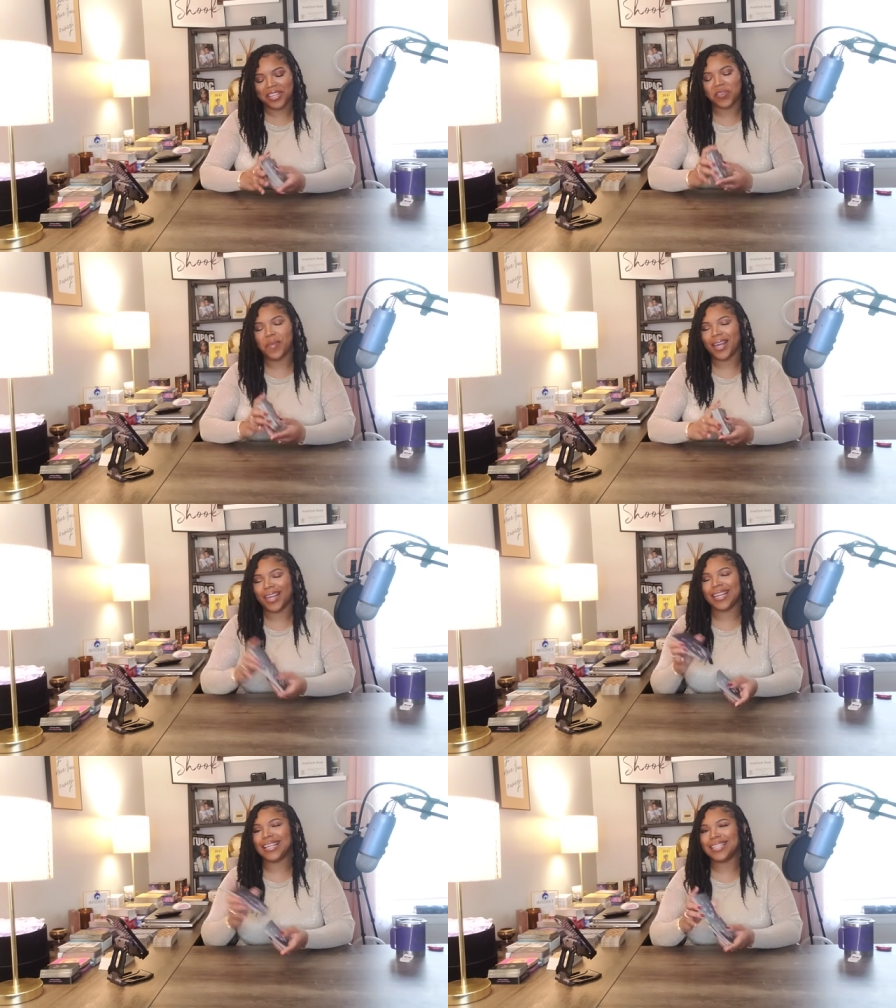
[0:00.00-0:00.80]
You
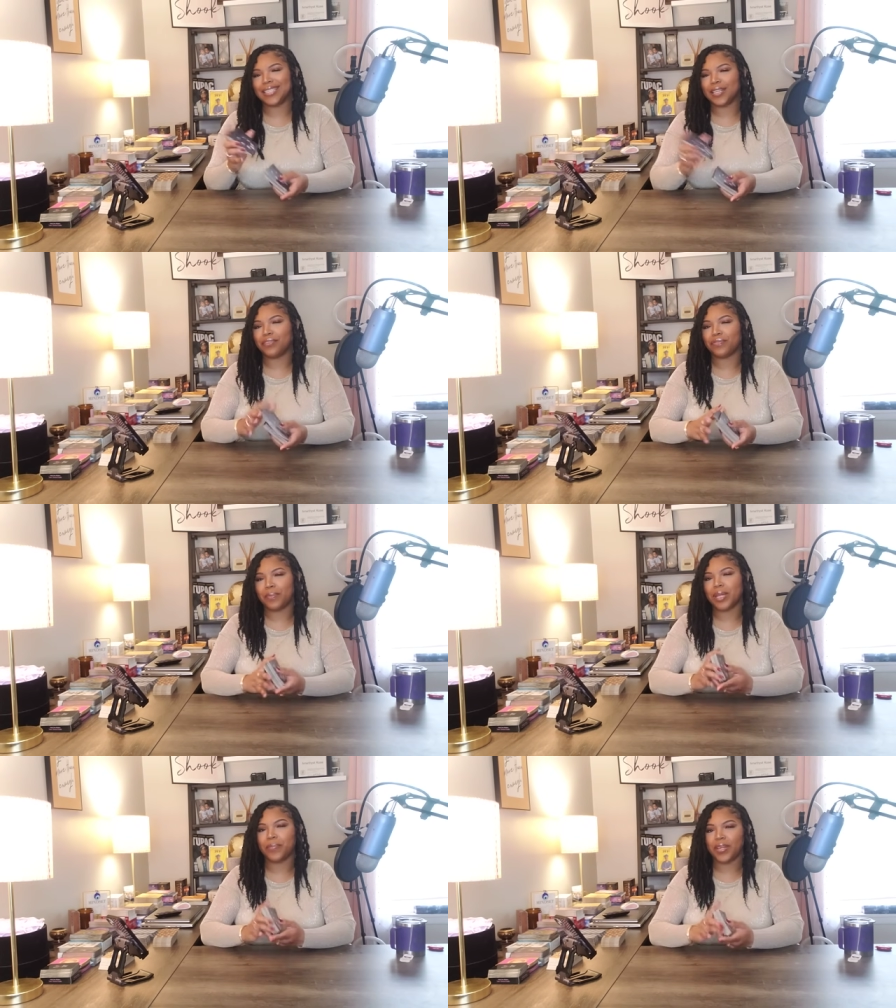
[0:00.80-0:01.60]
make it easier
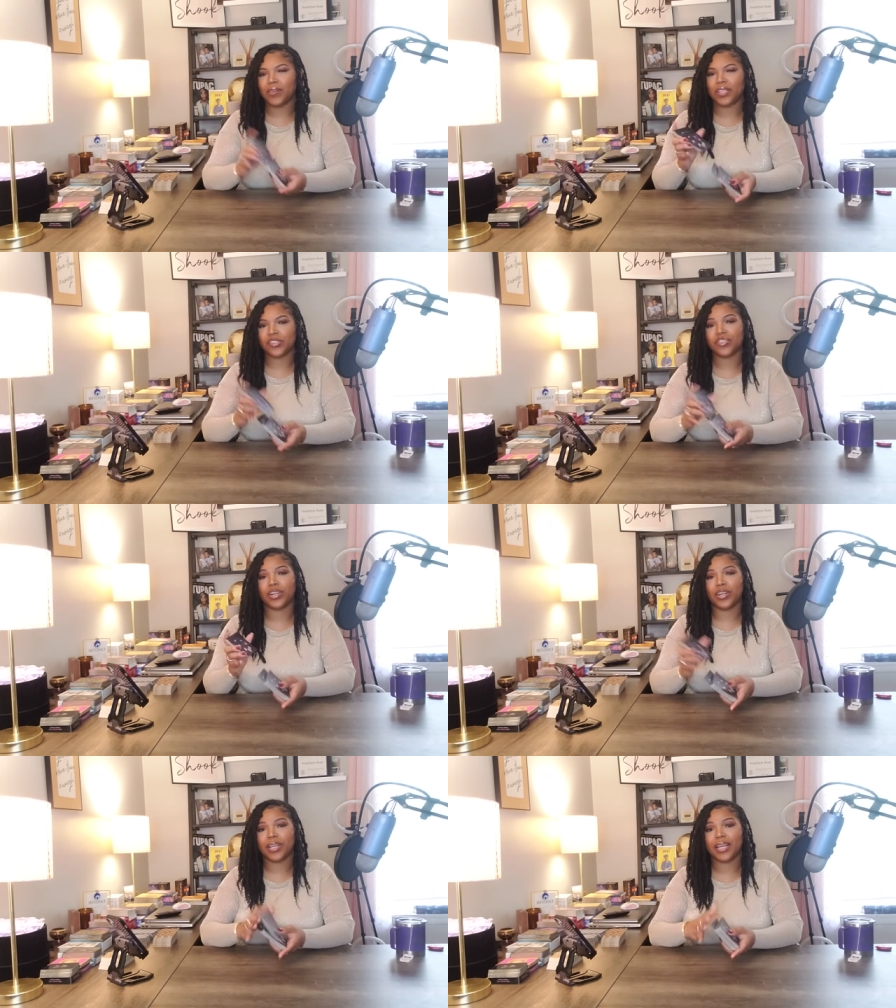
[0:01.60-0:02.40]
for me to be on this
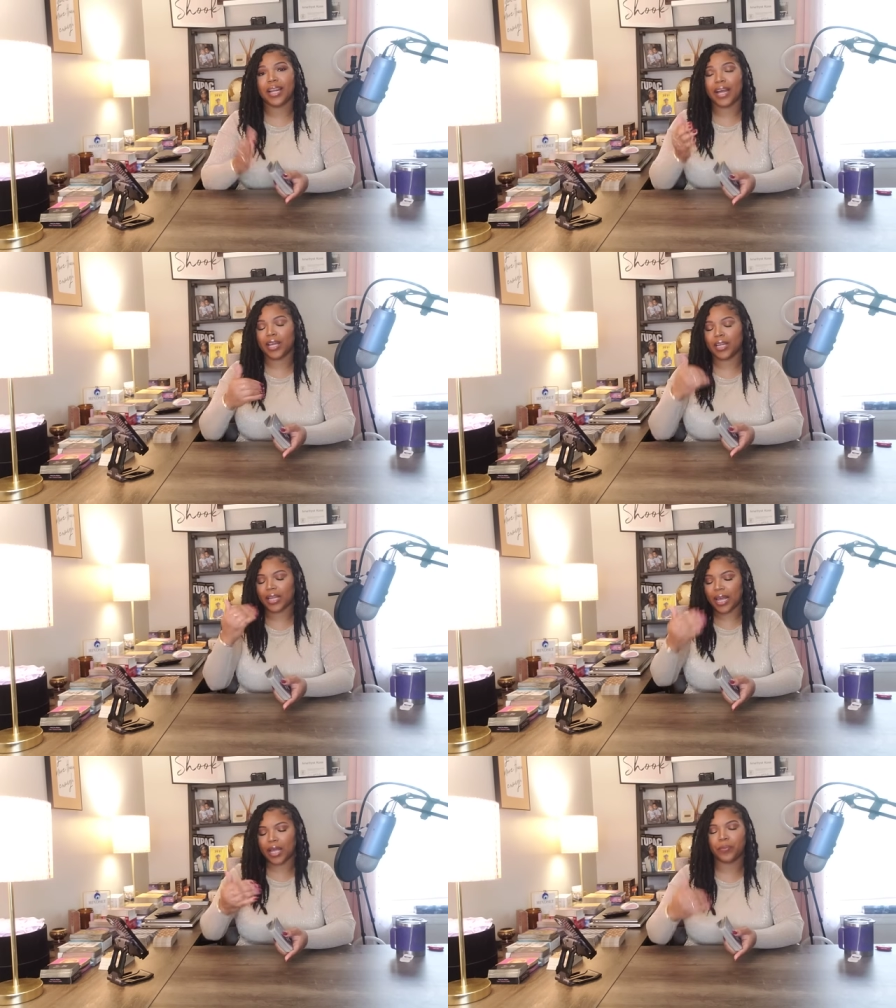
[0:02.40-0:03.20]
journey and I
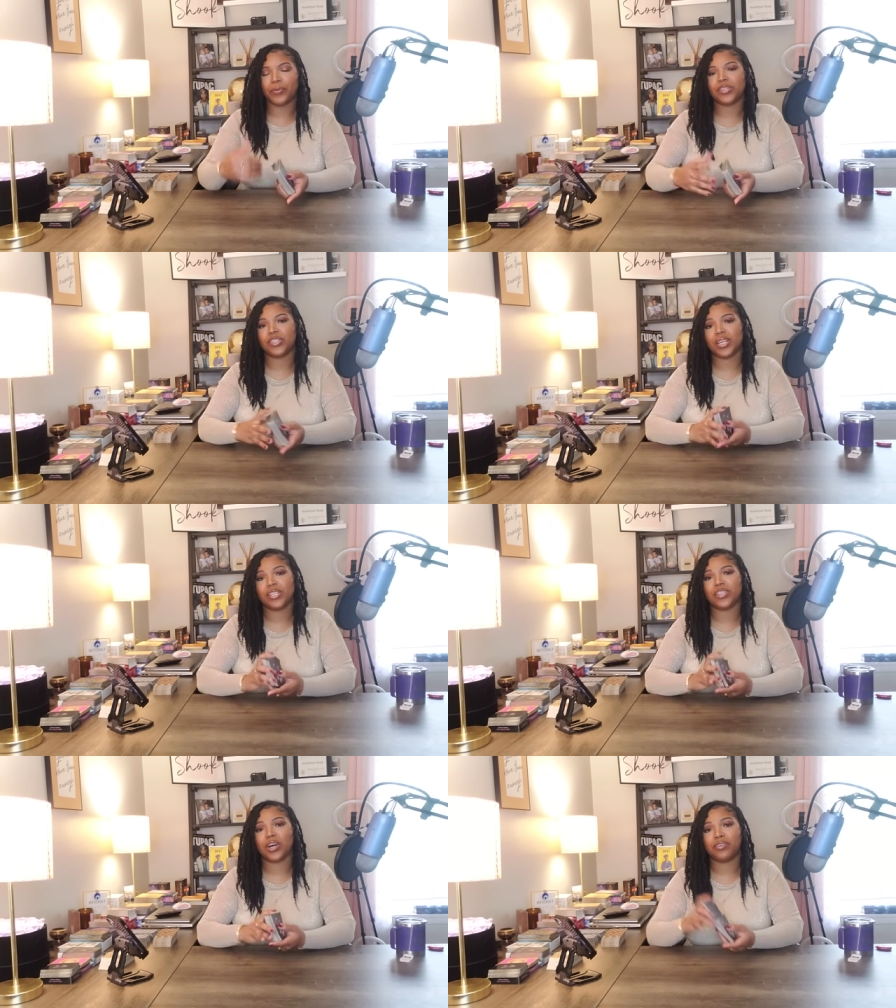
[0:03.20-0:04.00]
I
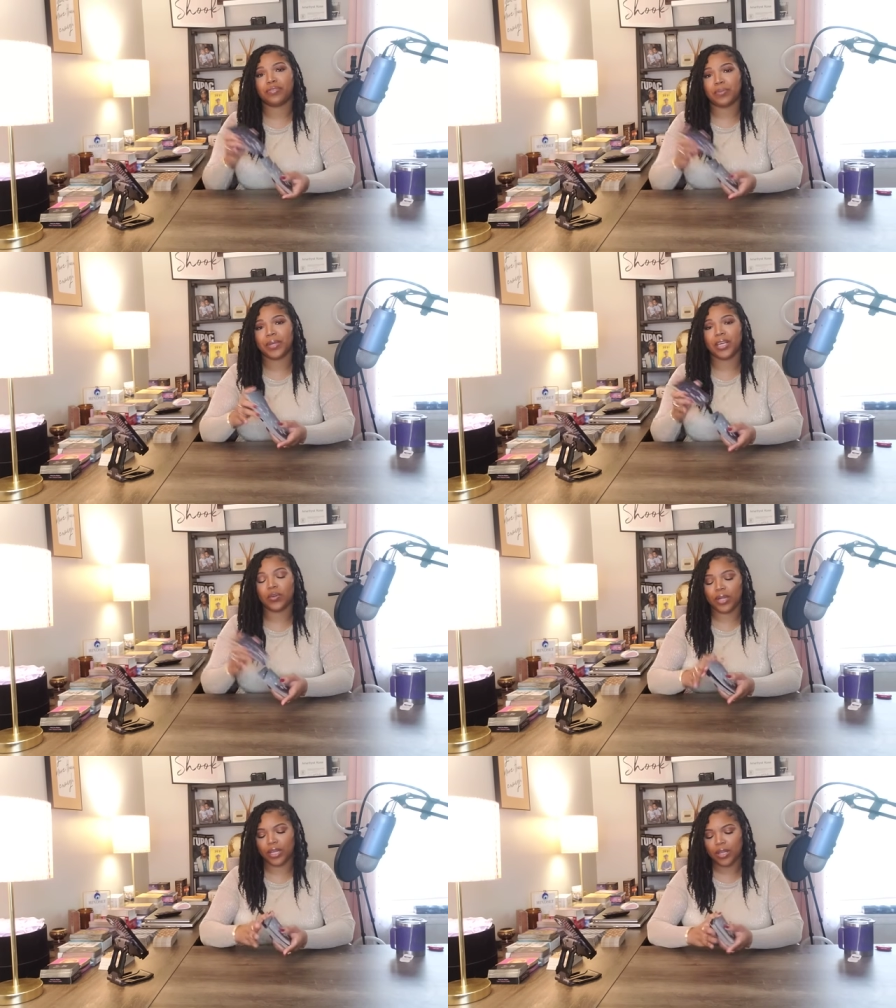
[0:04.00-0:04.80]
appreciate y'all for
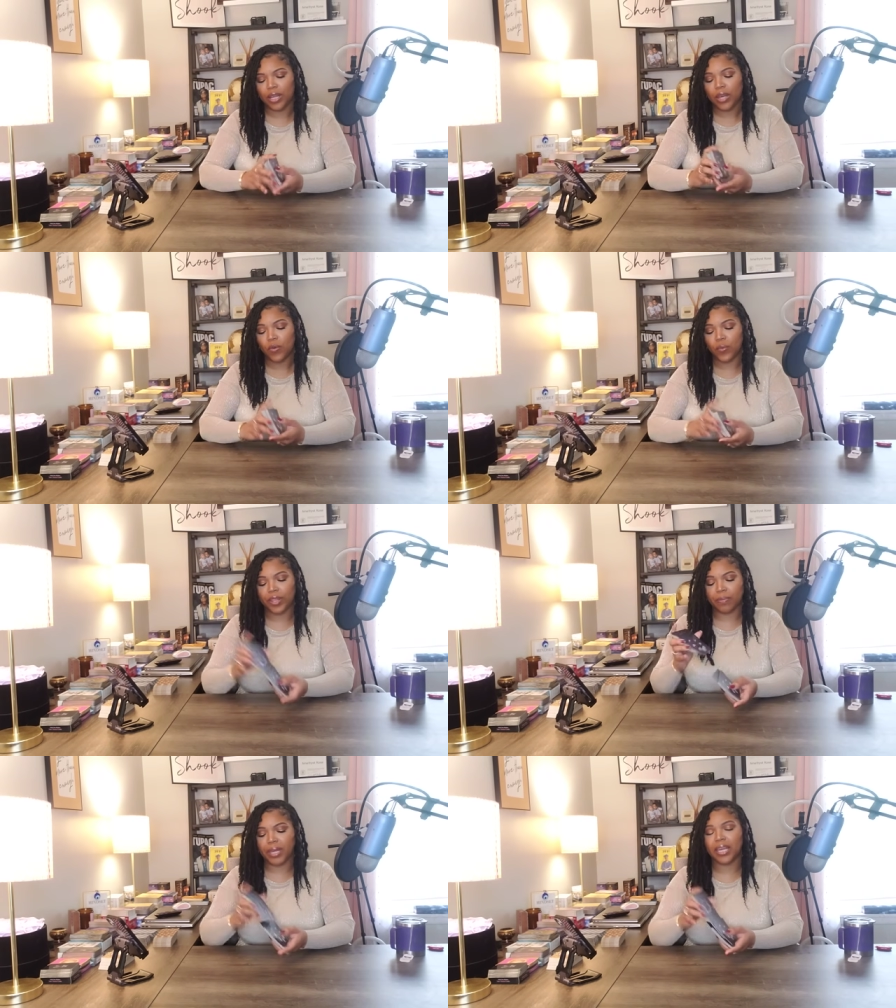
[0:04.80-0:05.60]
being on it
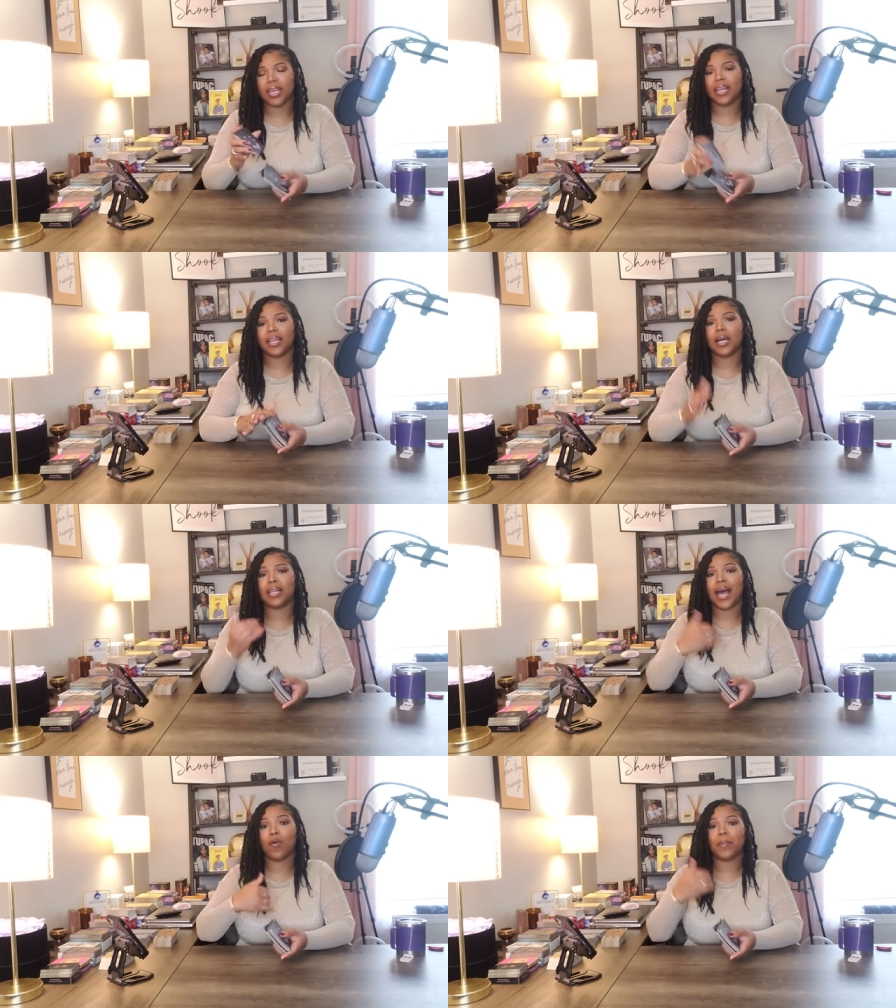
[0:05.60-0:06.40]
with me and
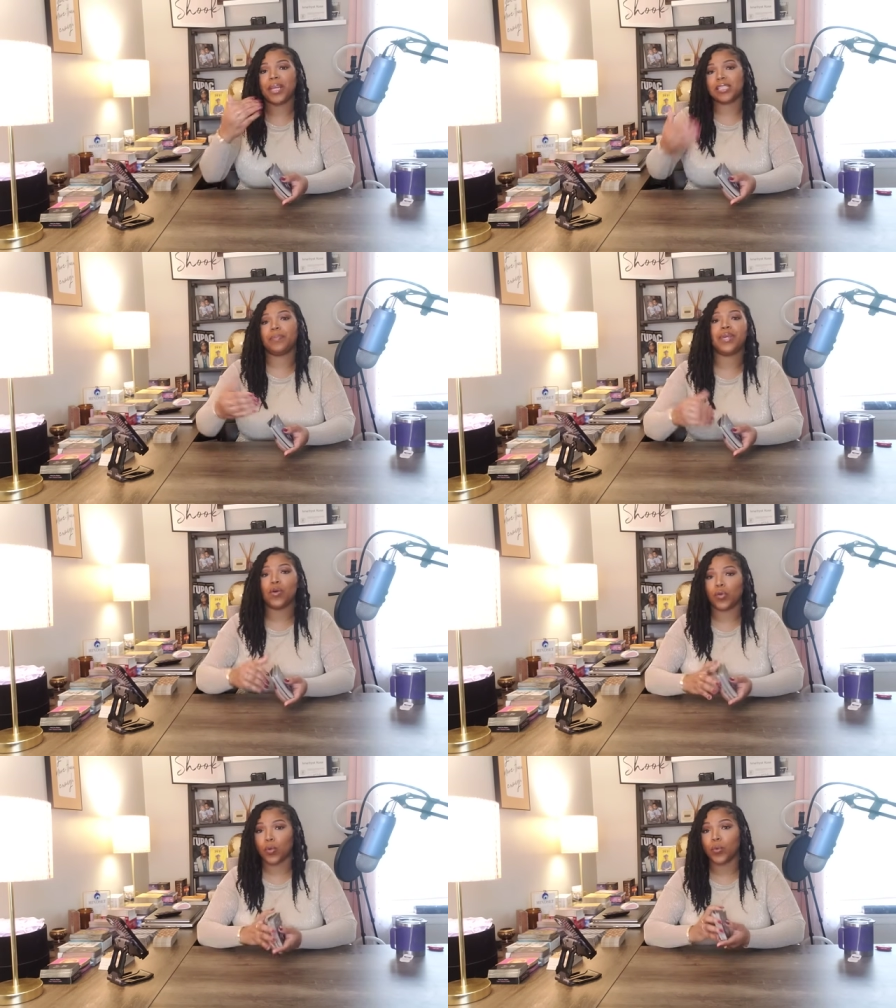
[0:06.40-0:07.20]
allowing me to be
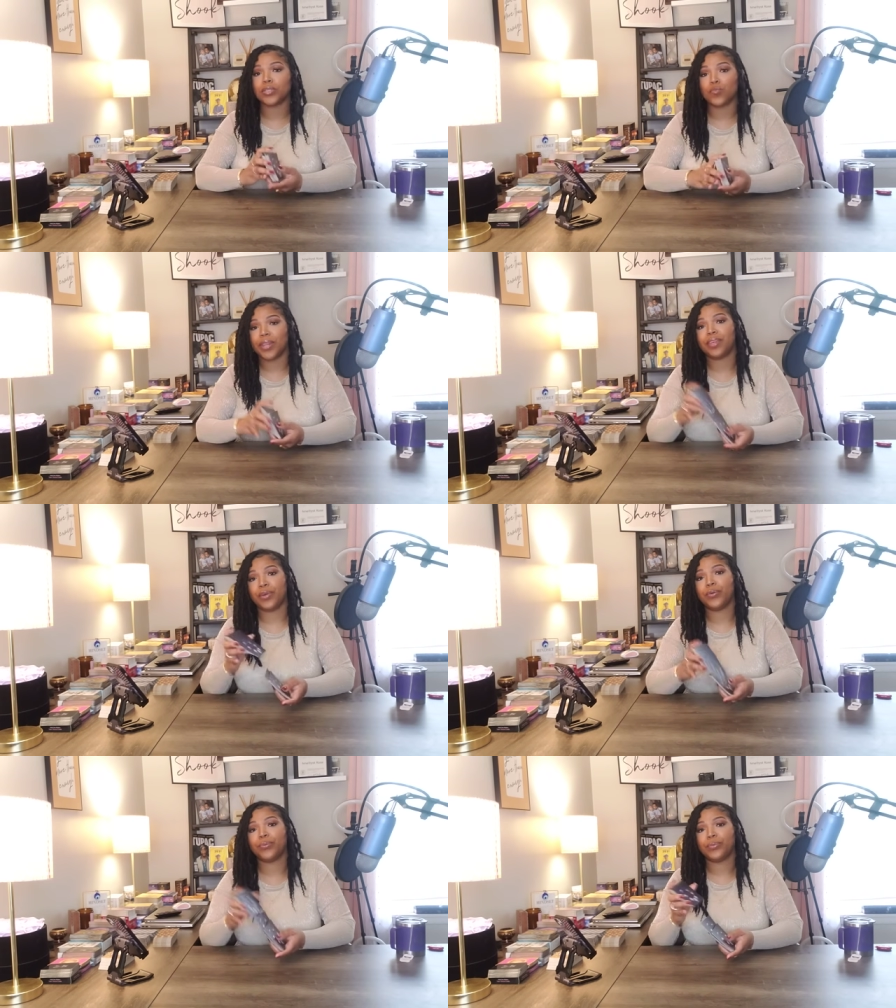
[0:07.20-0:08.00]
on yours with
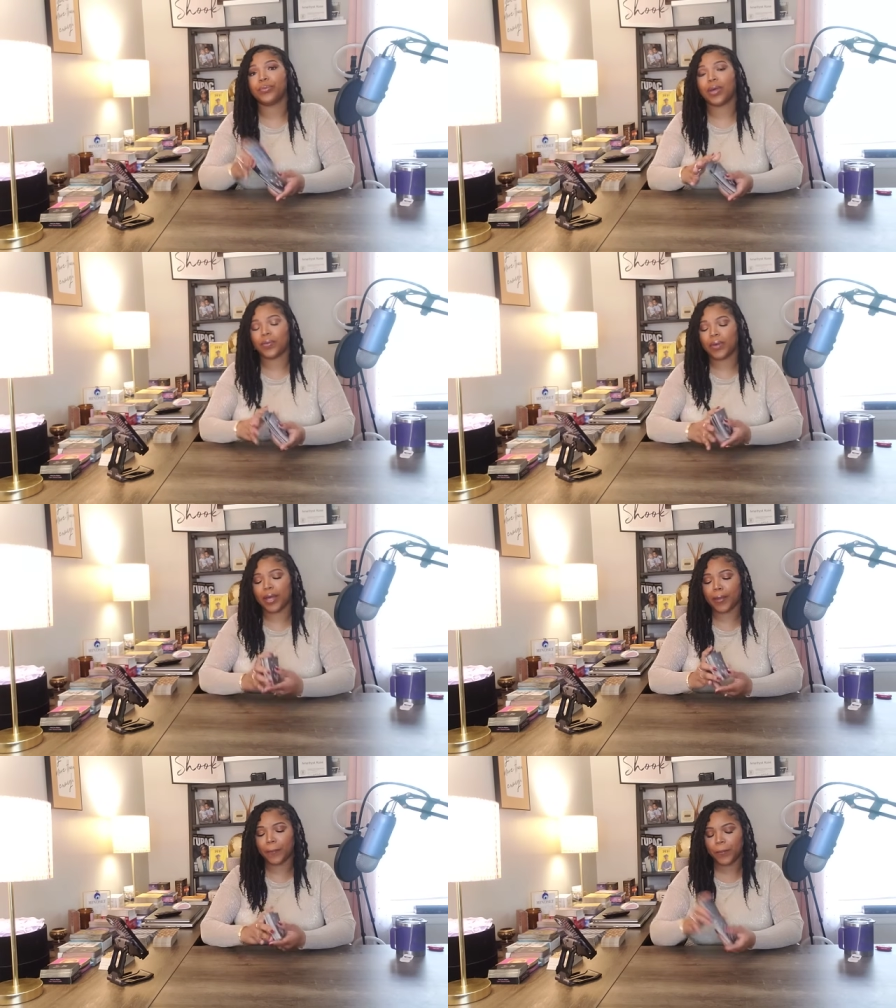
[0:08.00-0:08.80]
you.
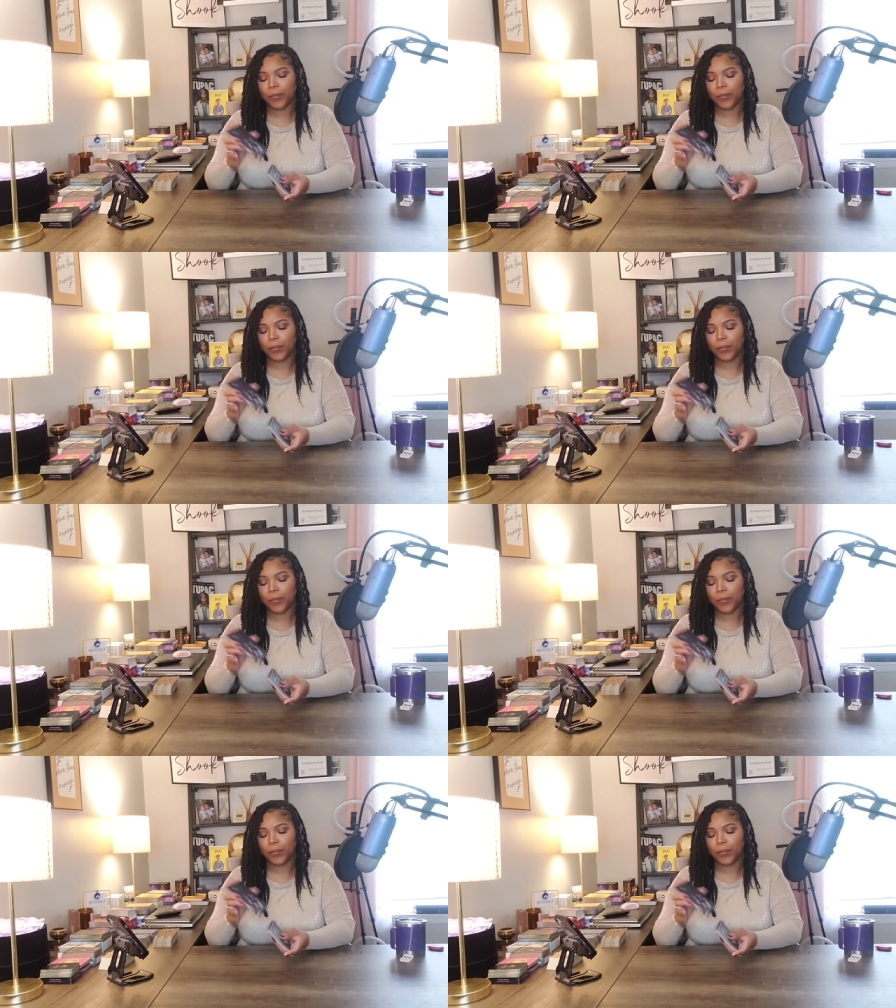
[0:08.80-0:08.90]
Okay.